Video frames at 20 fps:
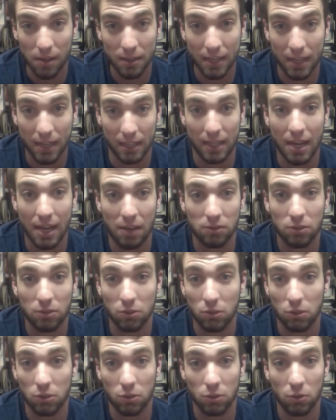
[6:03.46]
that allows you
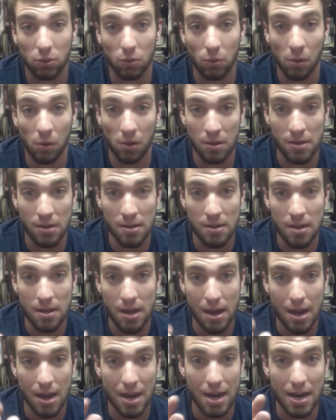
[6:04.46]
to
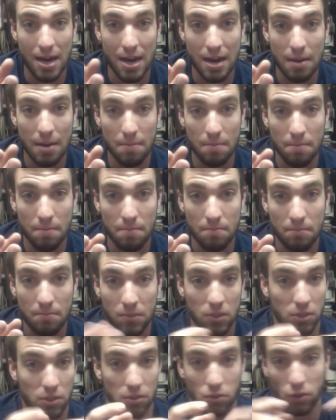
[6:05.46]

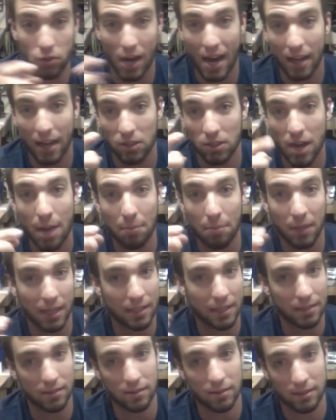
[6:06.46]
just drag and drop. Like
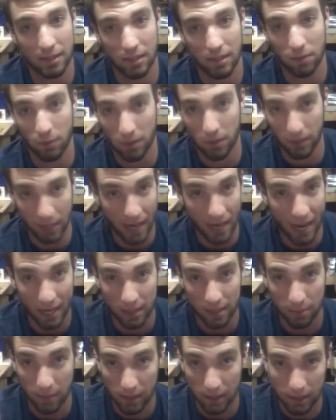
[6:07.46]
you say, you want your kayak
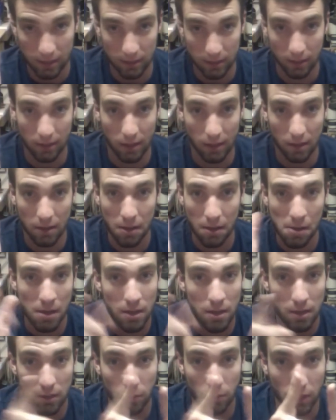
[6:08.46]
to be this long,
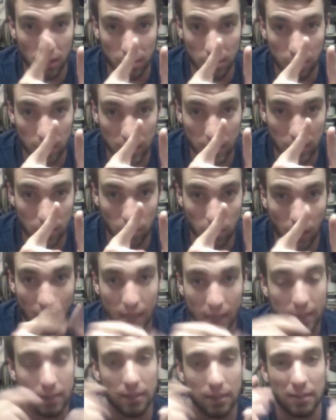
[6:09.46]
you want it to be this
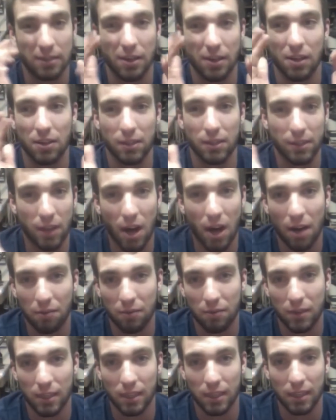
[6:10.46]
wide. It does all the
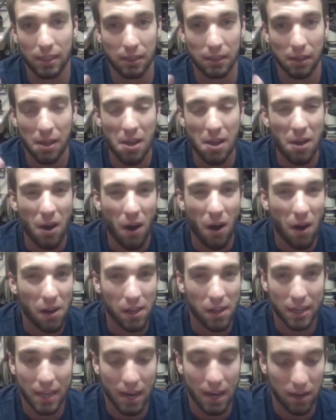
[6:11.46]
lofting and all
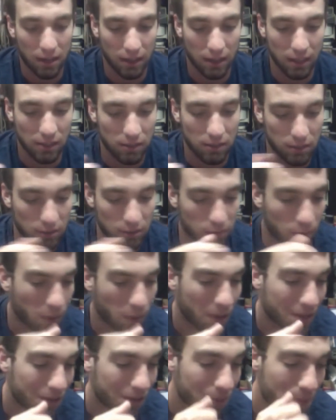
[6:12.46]
the calculations
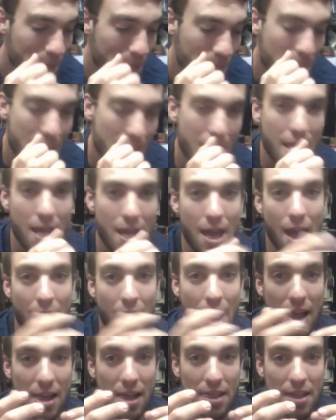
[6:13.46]
for you,
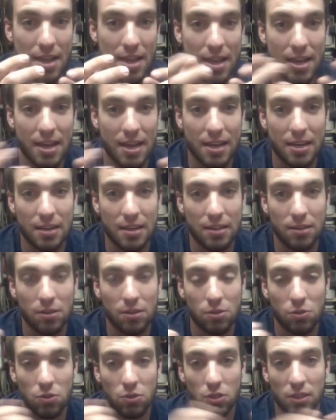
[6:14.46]
and then
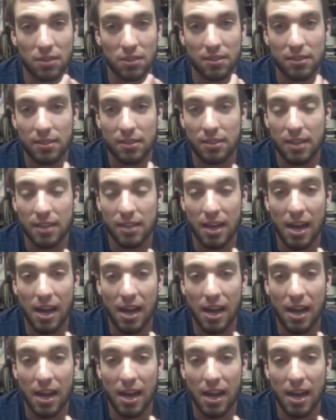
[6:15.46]
you just